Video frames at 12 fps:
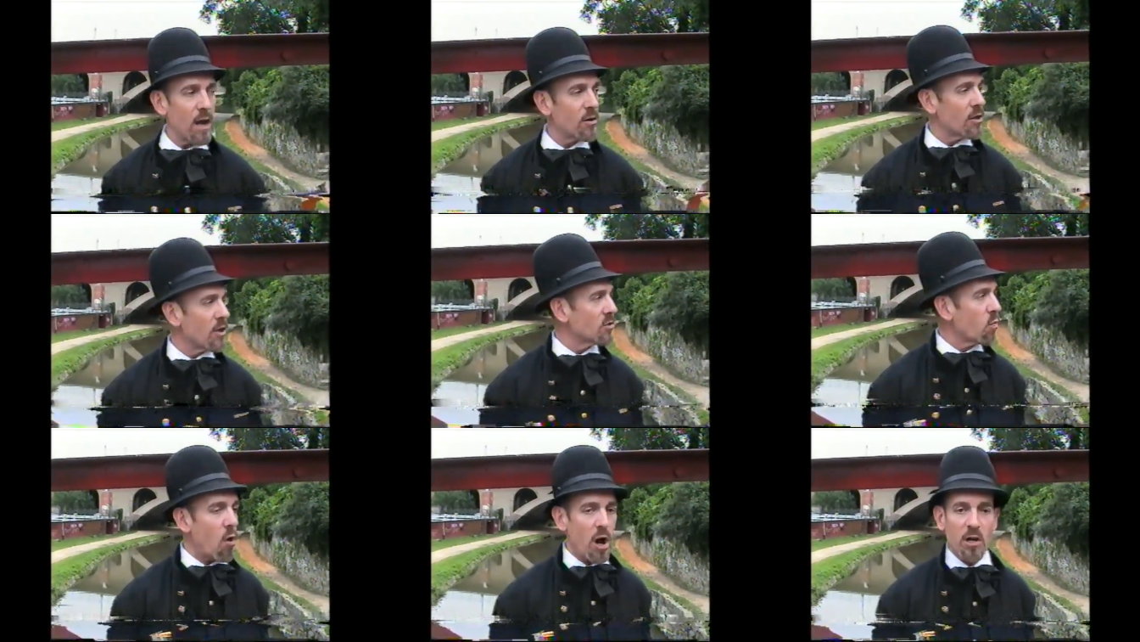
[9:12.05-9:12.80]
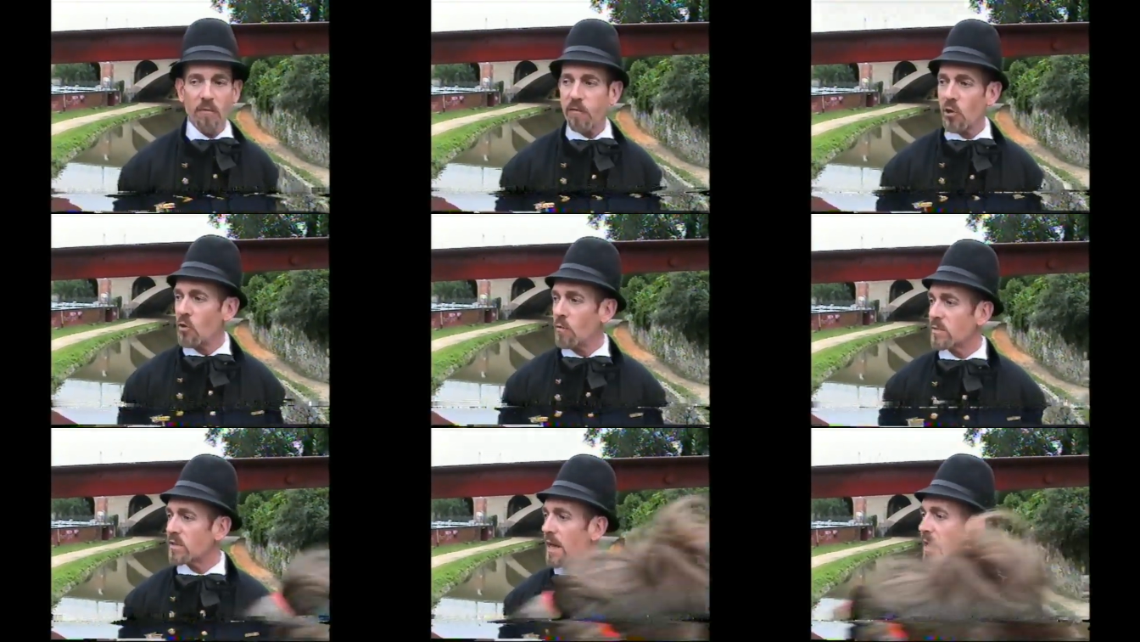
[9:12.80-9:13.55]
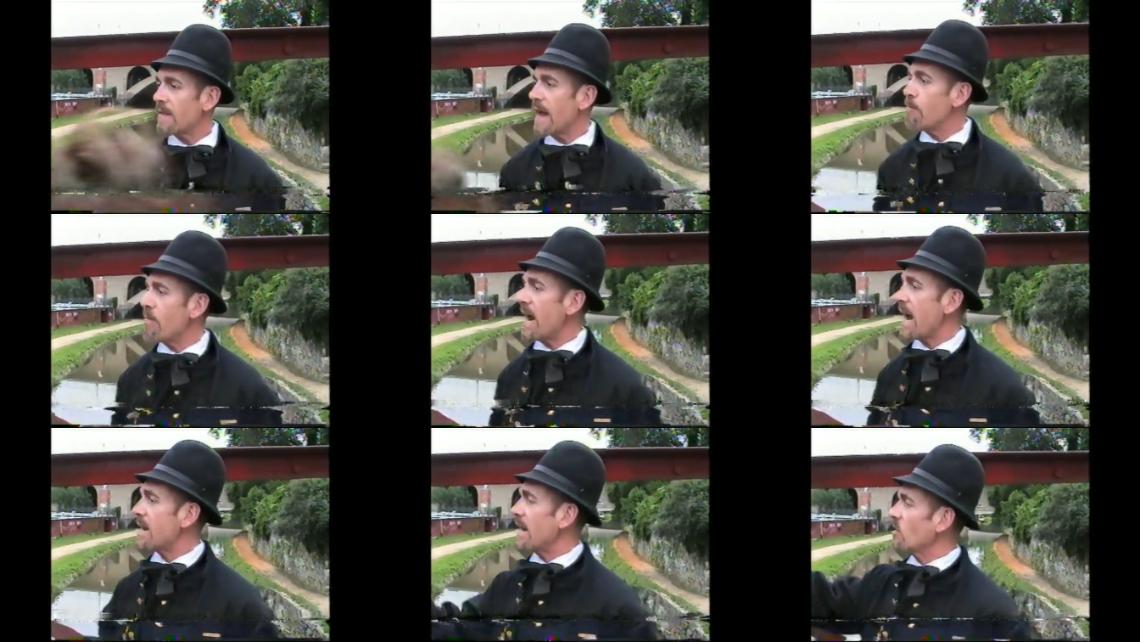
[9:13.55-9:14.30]
under those water plumes. They
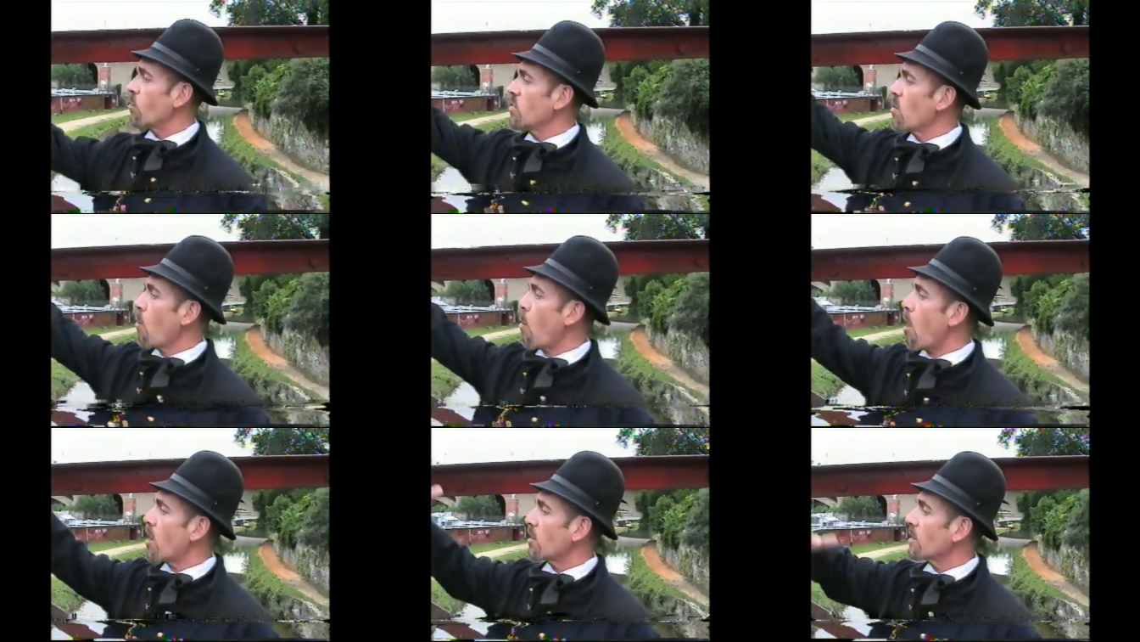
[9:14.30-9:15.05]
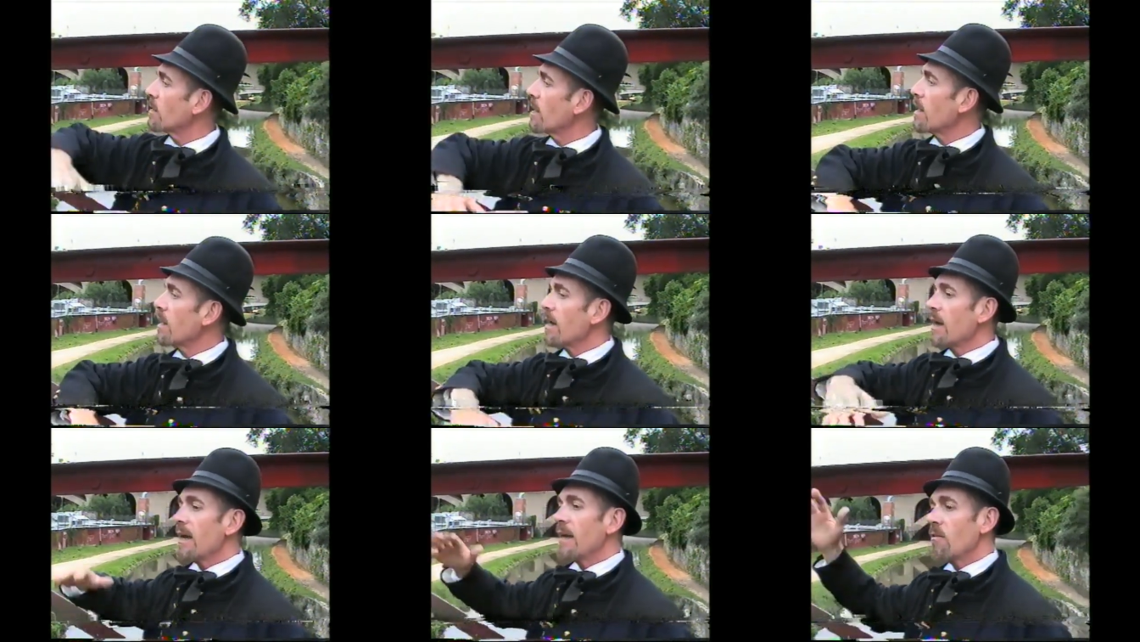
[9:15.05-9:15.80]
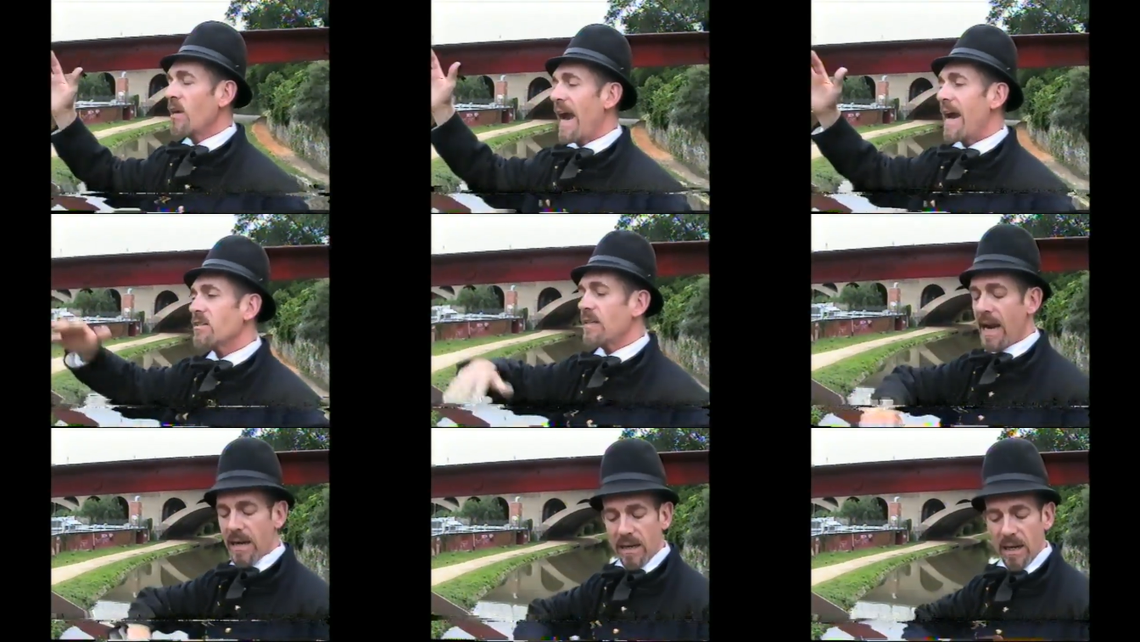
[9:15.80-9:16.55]
panicked when the water
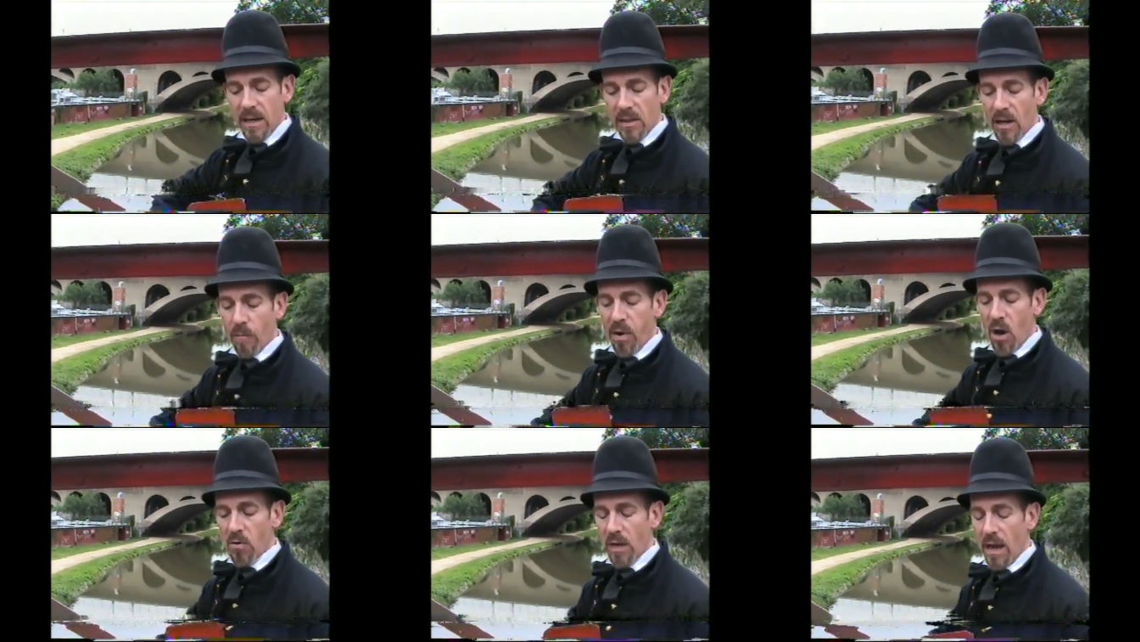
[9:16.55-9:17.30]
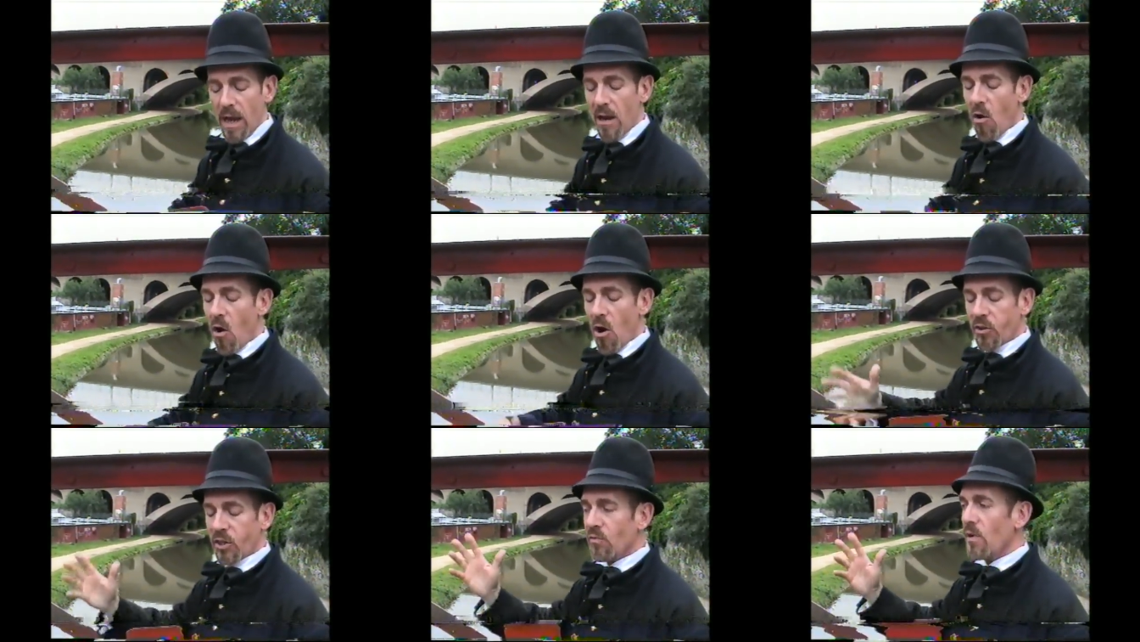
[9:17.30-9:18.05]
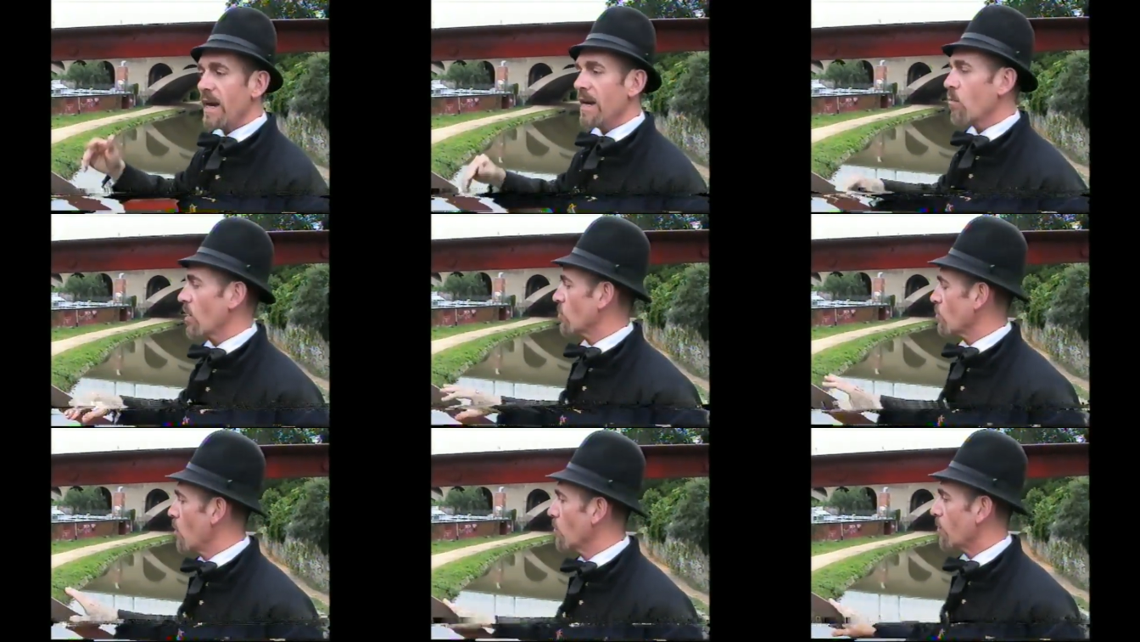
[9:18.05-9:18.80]
cascaded into their boat, and all 3 were
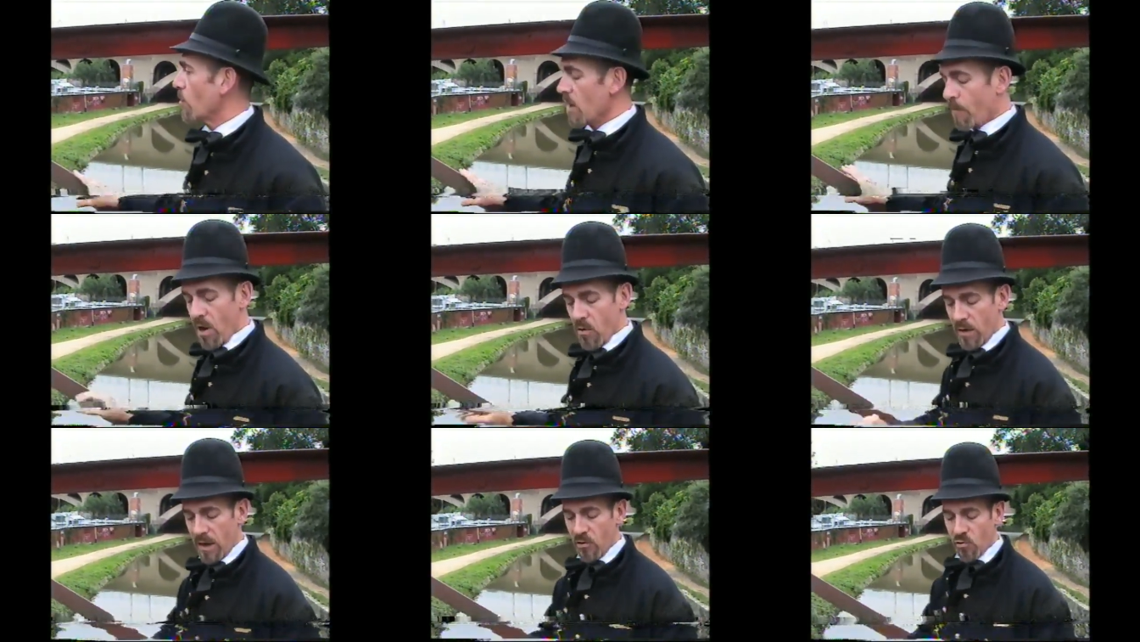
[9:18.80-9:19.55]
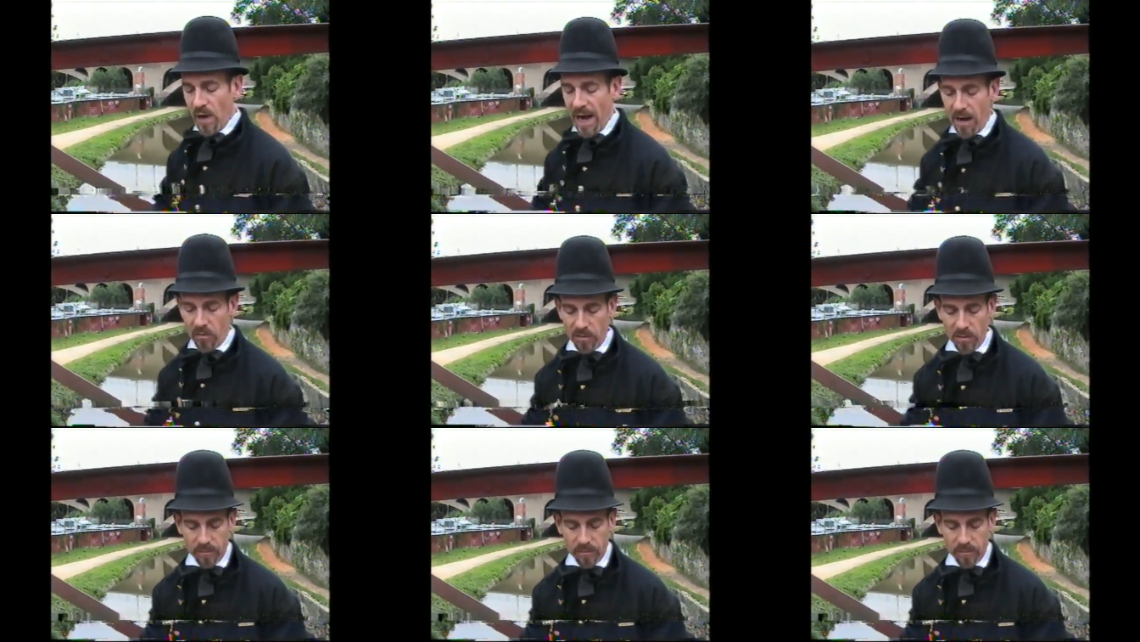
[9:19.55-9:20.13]
thrown from the boat and drowned.